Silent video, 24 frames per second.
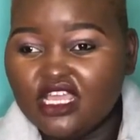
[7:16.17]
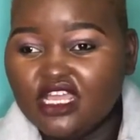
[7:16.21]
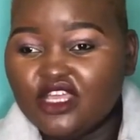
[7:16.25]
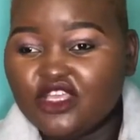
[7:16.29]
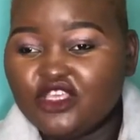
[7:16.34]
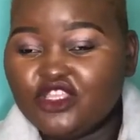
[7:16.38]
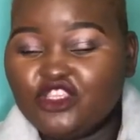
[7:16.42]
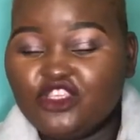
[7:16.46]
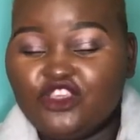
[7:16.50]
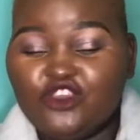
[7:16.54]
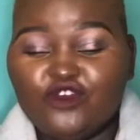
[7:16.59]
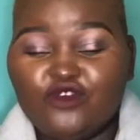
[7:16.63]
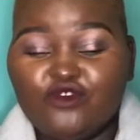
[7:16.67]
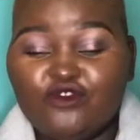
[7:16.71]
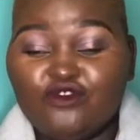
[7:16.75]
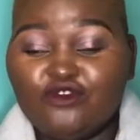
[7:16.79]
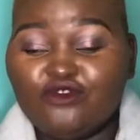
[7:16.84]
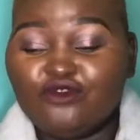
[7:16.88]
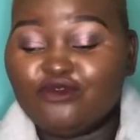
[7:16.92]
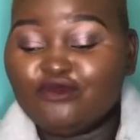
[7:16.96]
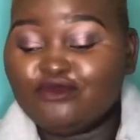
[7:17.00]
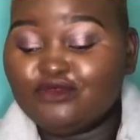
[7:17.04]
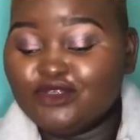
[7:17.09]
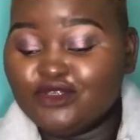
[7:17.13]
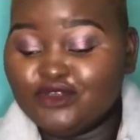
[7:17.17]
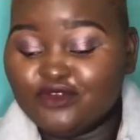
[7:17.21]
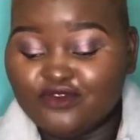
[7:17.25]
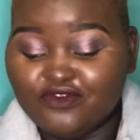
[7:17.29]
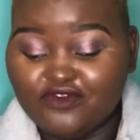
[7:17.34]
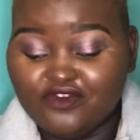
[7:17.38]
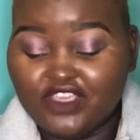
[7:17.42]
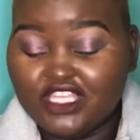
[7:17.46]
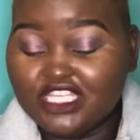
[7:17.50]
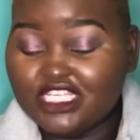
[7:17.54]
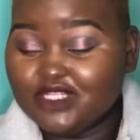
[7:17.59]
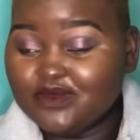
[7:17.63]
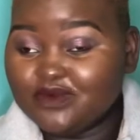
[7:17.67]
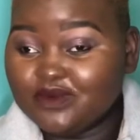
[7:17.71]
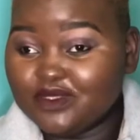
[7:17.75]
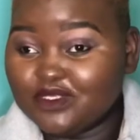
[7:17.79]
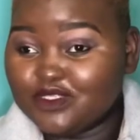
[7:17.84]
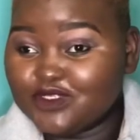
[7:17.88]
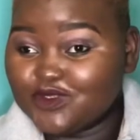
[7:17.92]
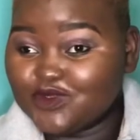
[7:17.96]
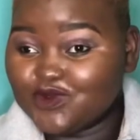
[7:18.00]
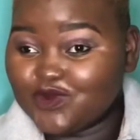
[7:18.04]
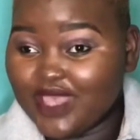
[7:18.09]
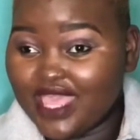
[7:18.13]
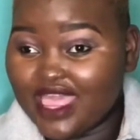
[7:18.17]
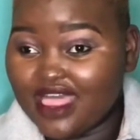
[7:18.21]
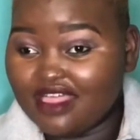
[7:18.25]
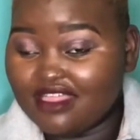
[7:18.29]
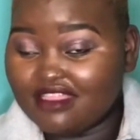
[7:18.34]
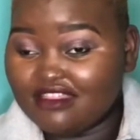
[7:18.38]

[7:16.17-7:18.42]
Your feet will swell.